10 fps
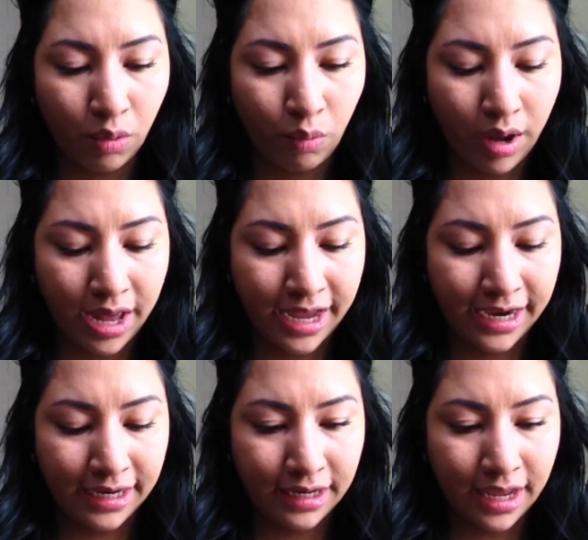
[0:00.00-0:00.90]

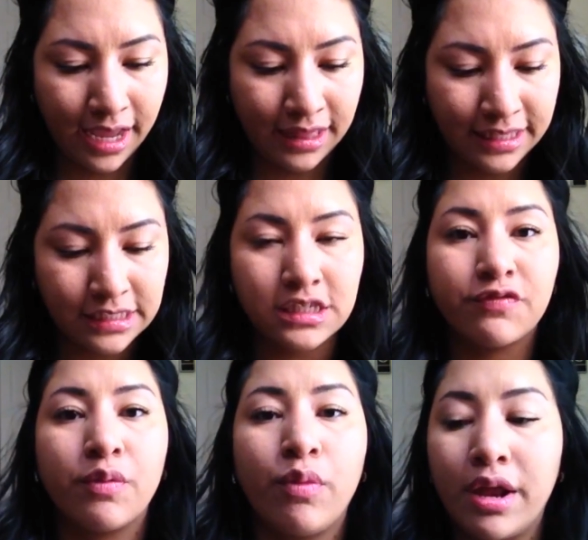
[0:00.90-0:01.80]
Wine, and this is
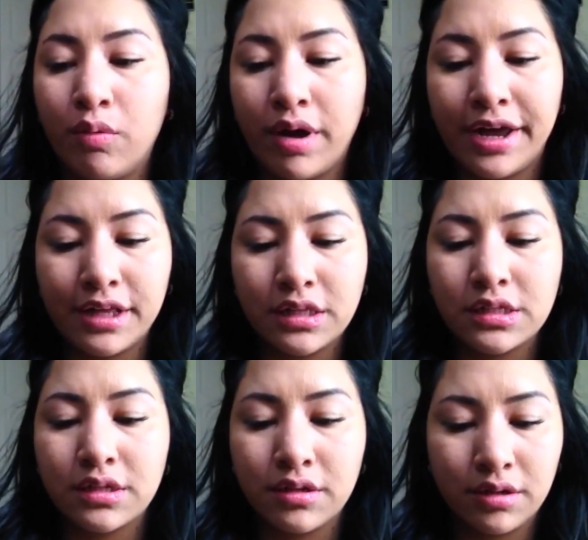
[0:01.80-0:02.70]
from Wet n Wild.